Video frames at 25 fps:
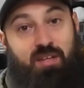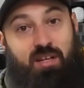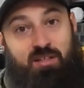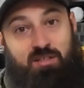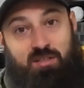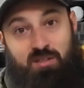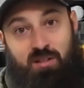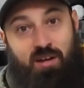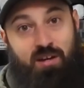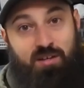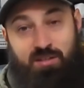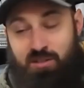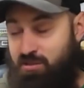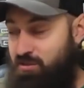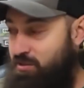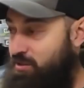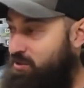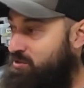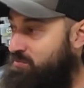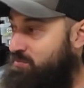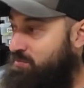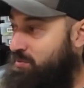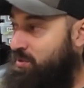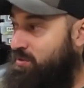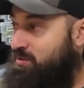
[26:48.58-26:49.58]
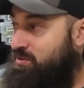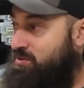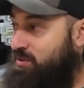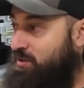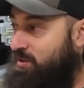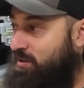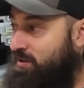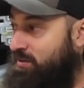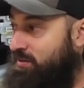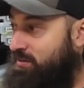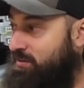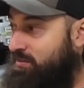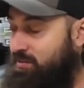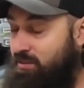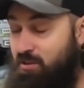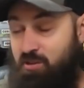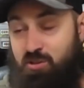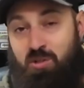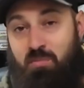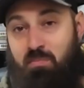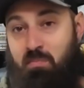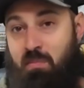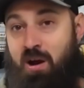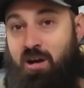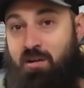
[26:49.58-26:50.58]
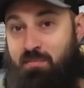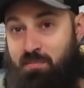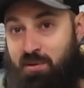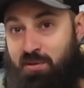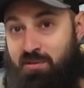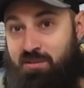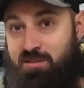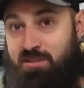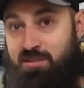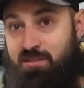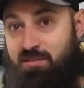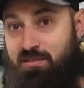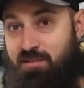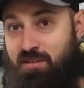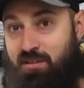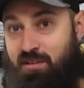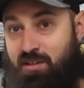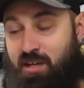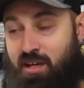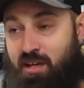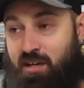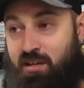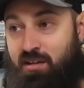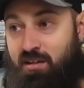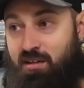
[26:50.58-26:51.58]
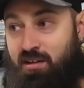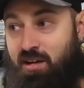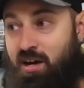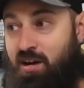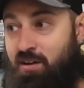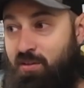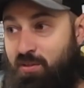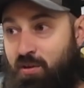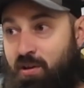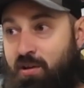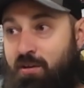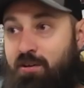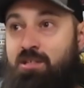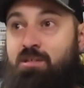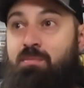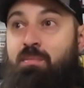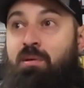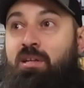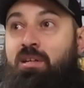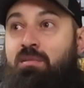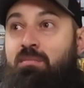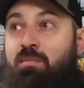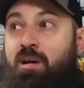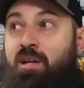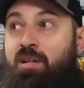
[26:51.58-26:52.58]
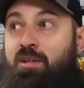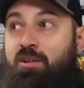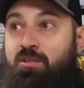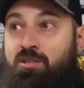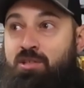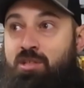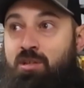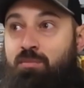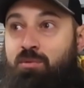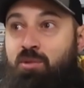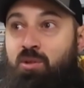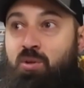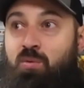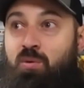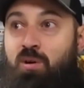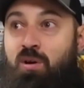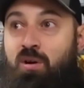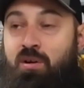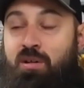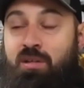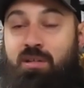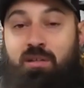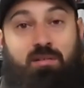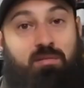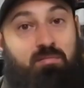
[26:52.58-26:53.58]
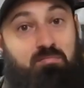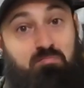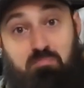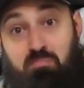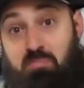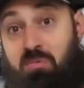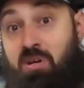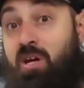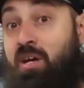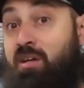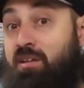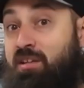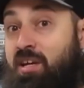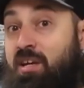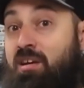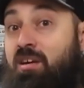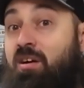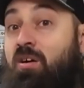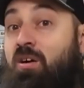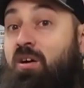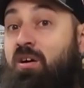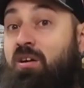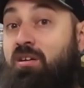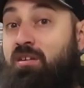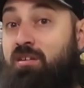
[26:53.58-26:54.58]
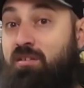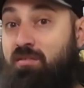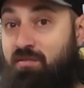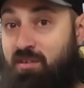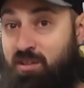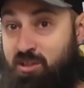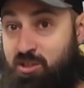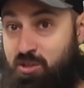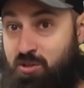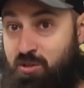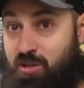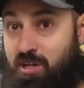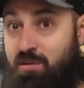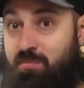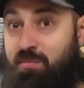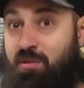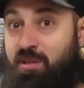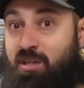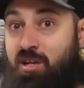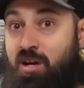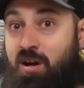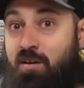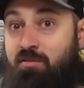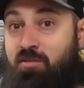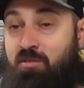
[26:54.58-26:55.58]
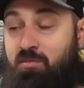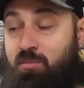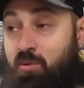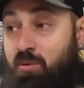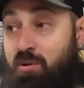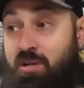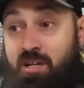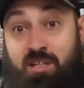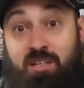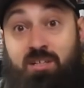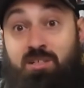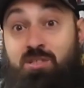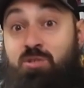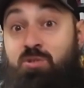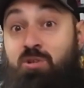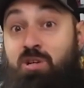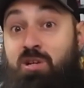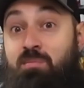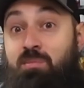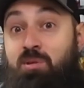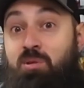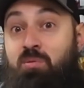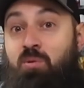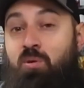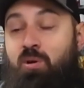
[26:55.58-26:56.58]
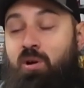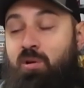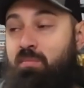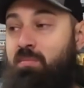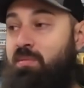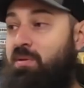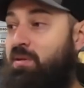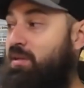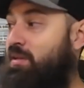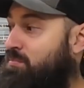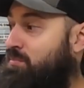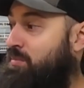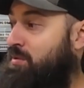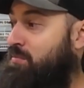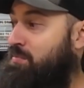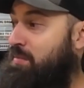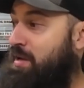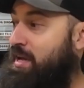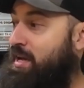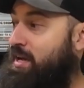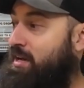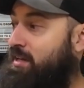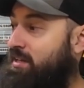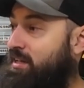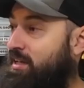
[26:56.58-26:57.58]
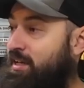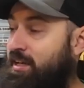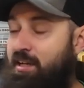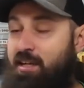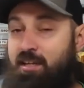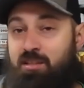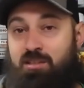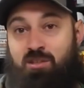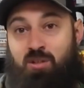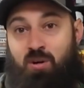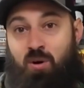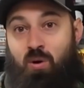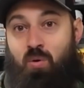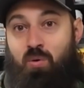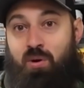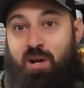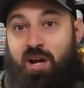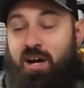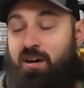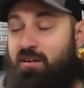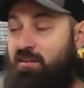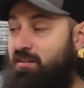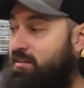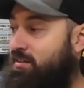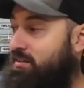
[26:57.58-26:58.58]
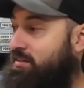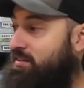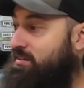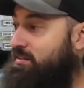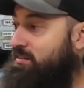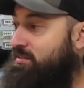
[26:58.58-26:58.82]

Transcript: As nice as those boots are muck boots. Okay, I thought I was spending money on something quality, and they are extremely comfortable and extremely warm. But man, it gets cold out.